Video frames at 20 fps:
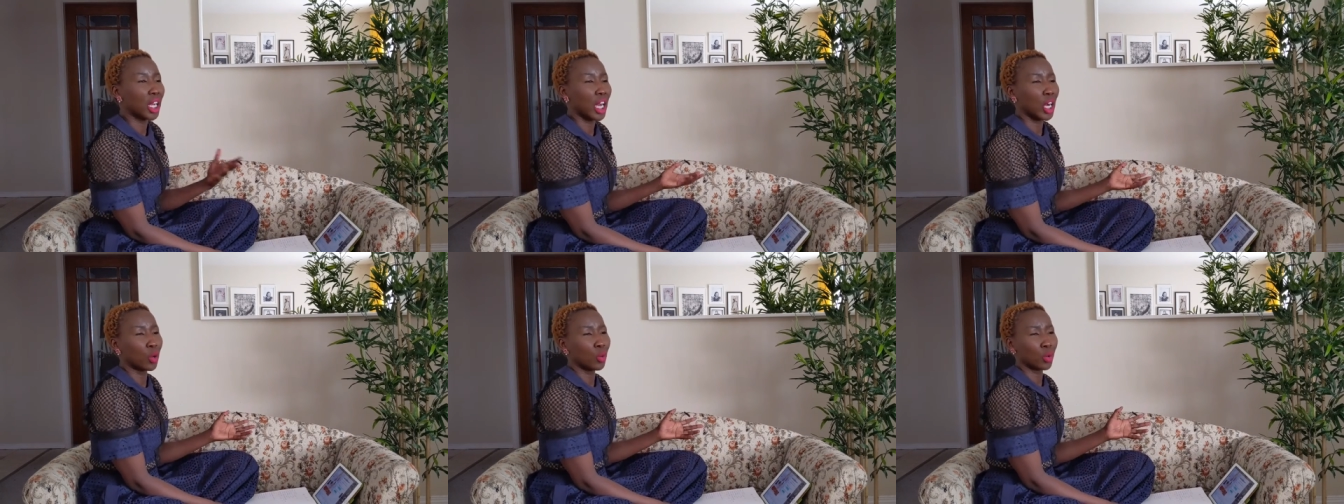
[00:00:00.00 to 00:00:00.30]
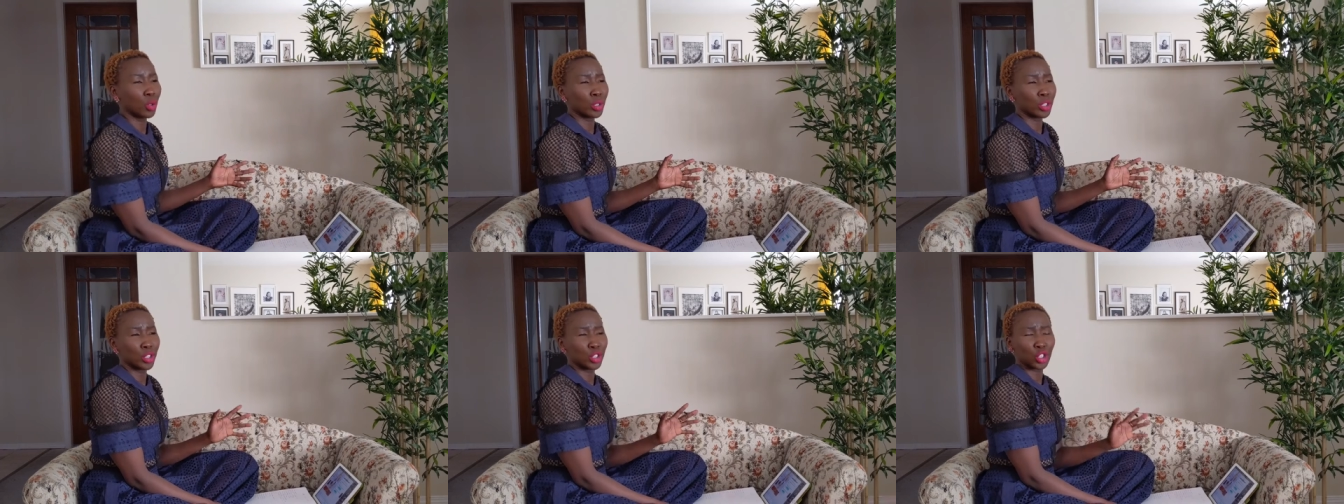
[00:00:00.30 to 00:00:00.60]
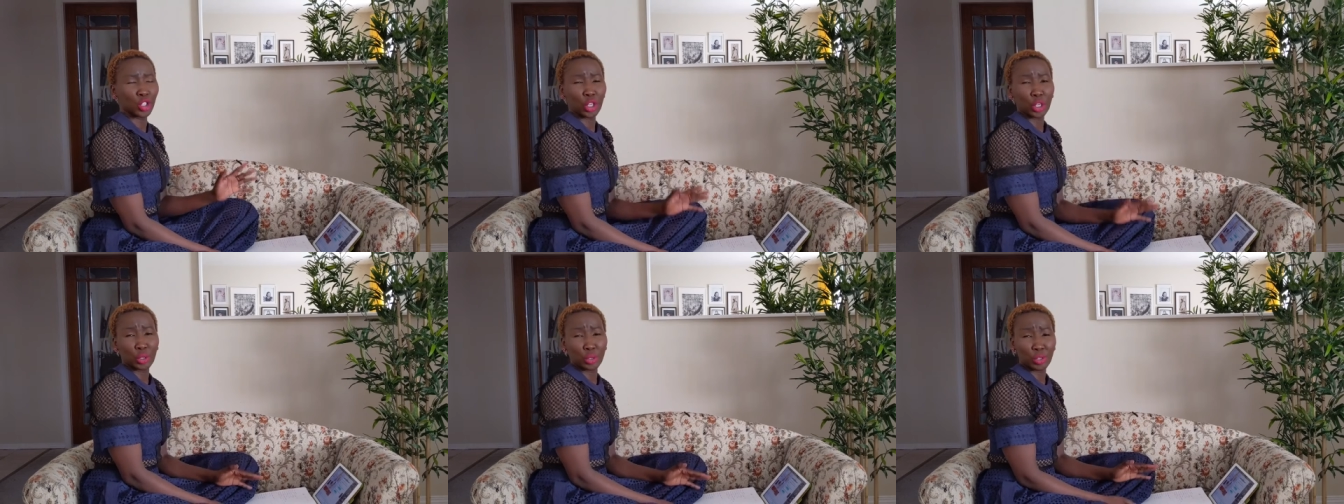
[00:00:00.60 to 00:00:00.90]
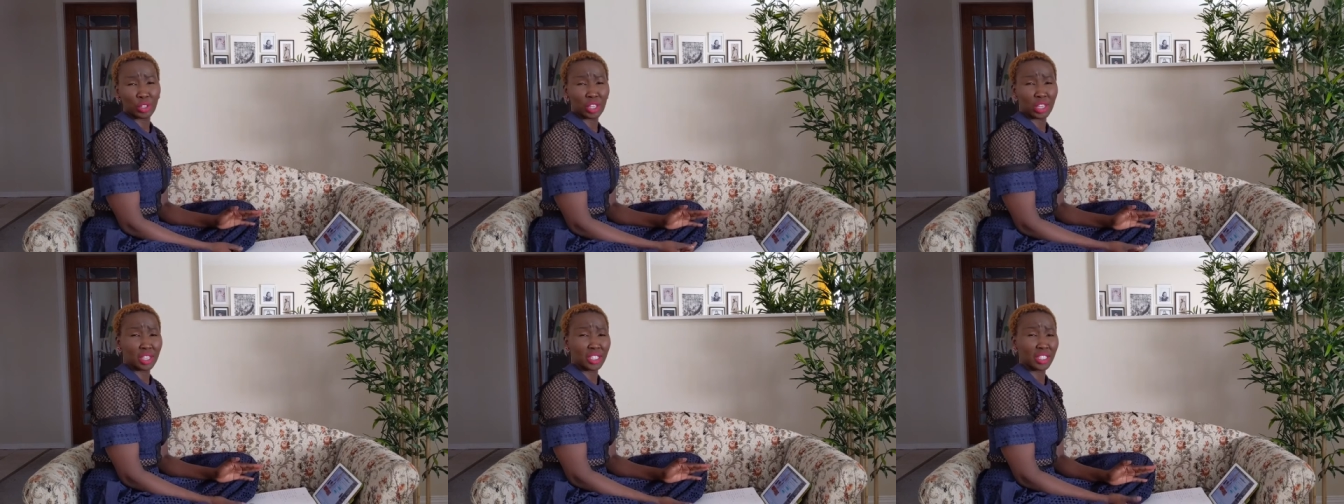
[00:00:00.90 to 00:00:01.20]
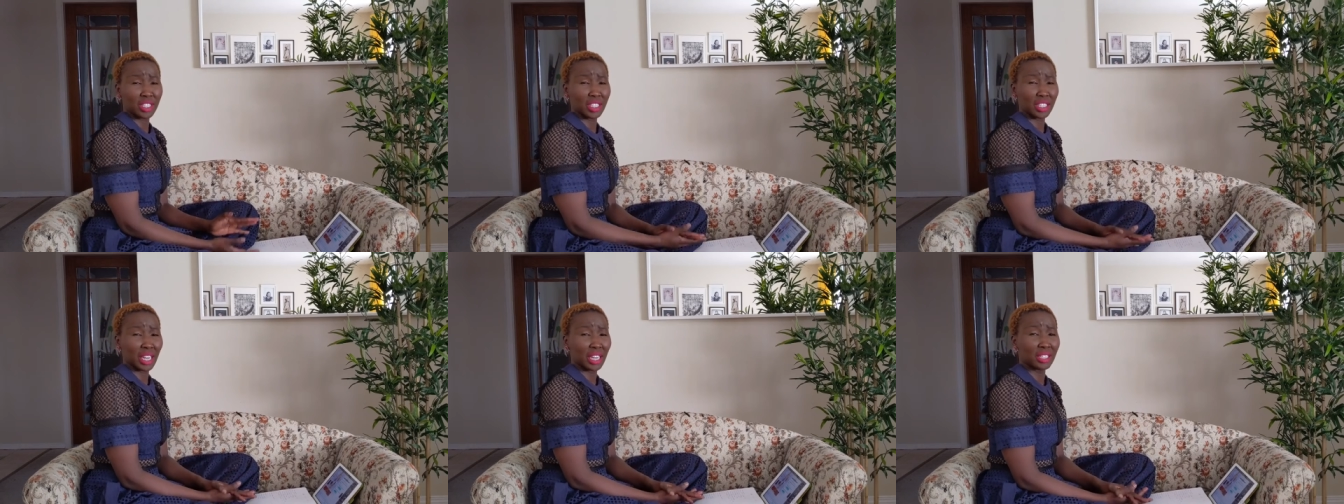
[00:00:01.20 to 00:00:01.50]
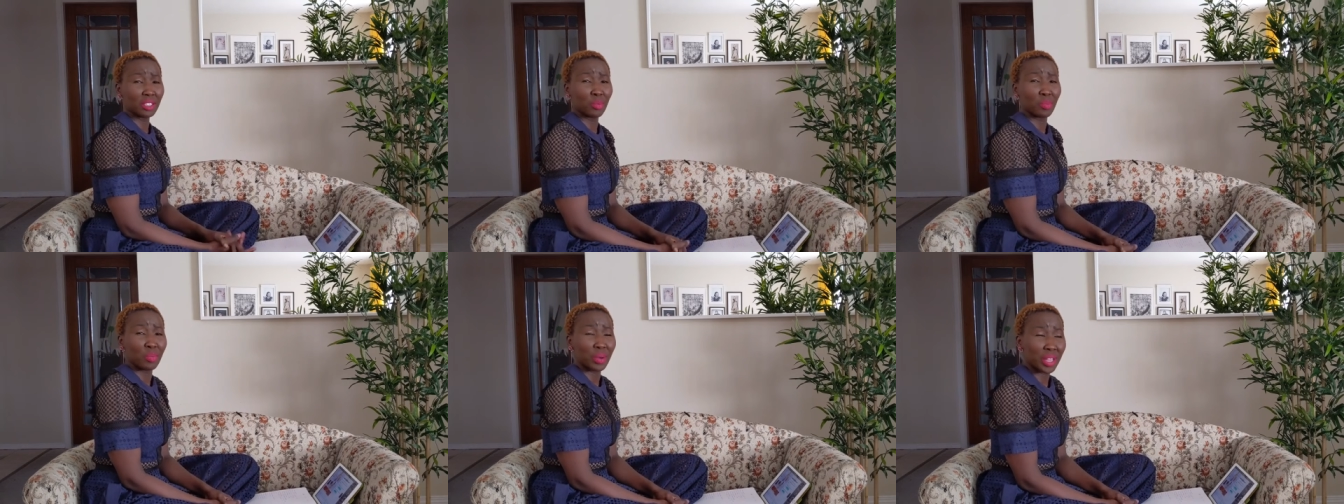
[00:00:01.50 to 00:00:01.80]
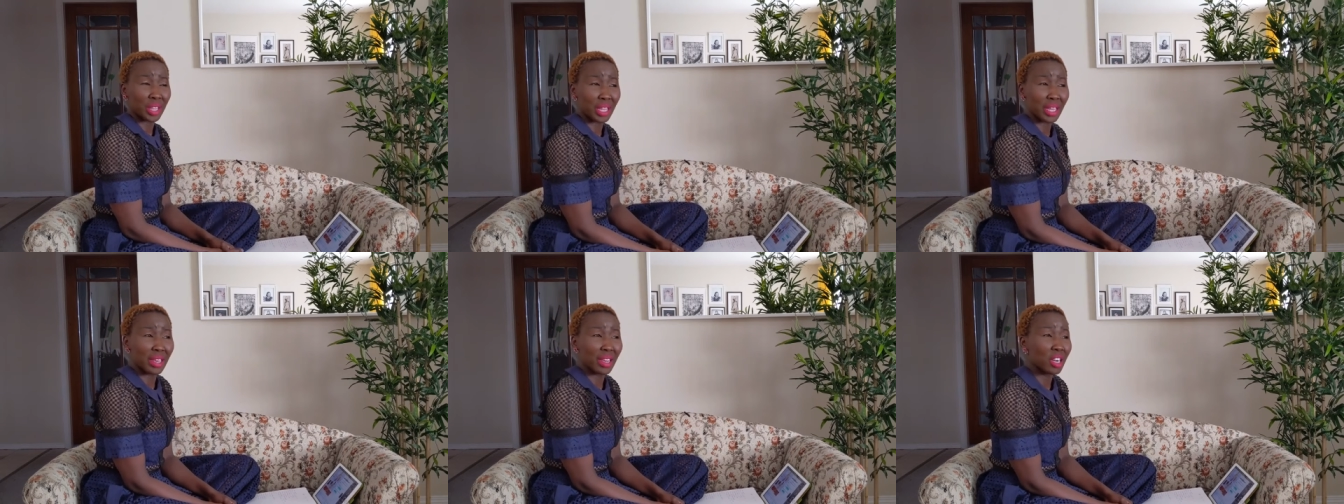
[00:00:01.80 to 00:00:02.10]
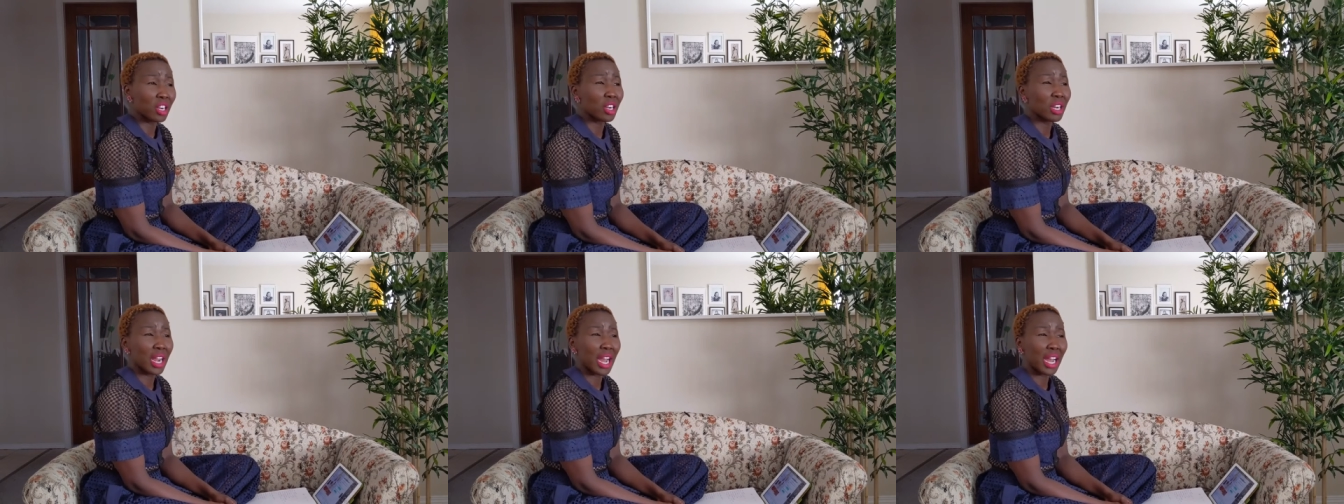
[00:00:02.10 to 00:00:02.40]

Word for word: award shows are done, but they are